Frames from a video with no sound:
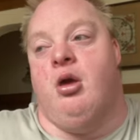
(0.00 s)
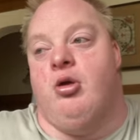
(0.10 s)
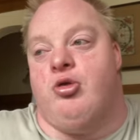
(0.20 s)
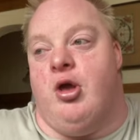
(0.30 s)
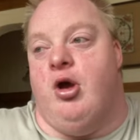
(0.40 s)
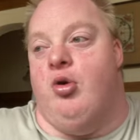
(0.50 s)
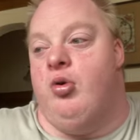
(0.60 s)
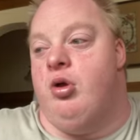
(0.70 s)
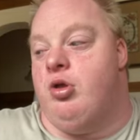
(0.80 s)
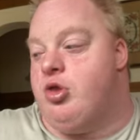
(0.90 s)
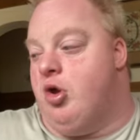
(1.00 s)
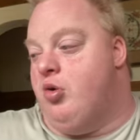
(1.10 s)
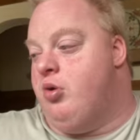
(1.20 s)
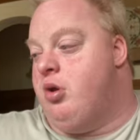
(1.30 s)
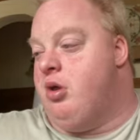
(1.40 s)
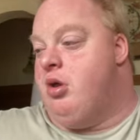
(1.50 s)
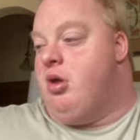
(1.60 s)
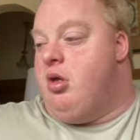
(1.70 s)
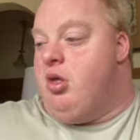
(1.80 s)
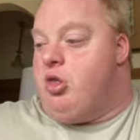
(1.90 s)
So
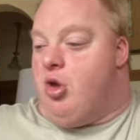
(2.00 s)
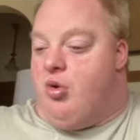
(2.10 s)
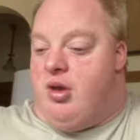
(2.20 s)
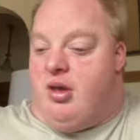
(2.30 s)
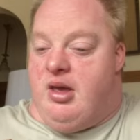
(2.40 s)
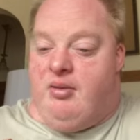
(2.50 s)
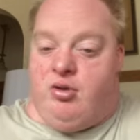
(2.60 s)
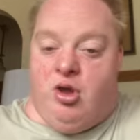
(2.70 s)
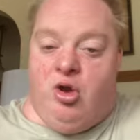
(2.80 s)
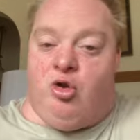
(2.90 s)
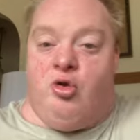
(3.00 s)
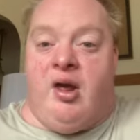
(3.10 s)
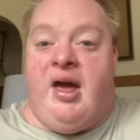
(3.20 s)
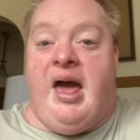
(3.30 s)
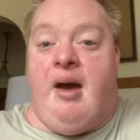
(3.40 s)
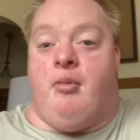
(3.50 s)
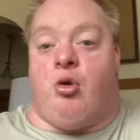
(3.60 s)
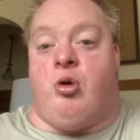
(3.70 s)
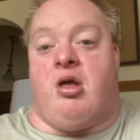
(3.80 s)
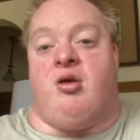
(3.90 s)
if you do not have a
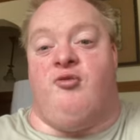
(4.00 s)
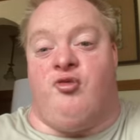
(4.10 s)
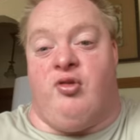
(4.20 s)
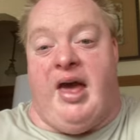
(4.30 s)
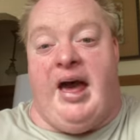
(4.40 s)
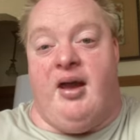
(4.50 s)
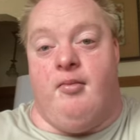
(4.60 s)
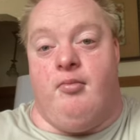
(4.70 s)
question for that,